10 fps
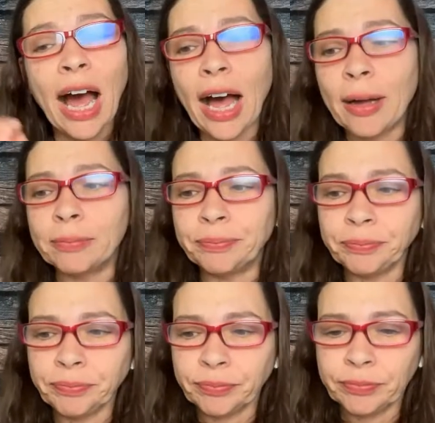
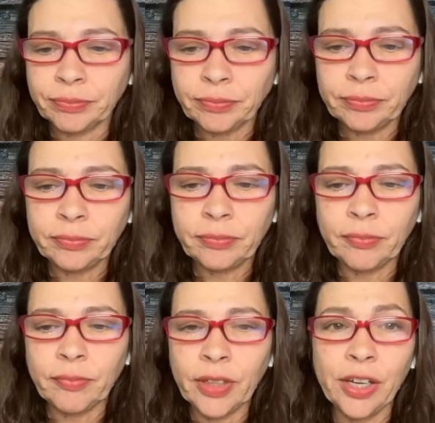Um,
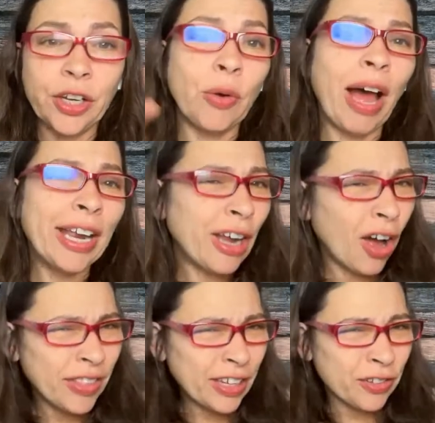I
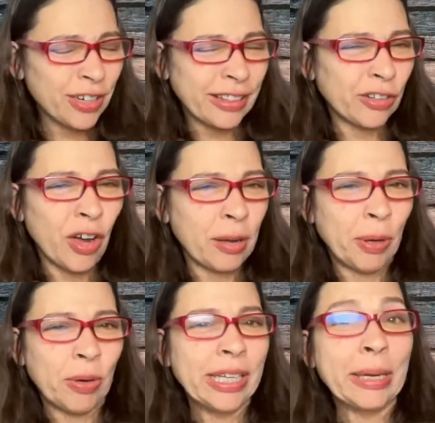on the internet they talk
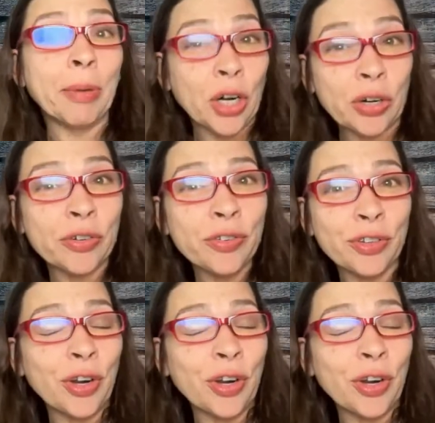about glimmers,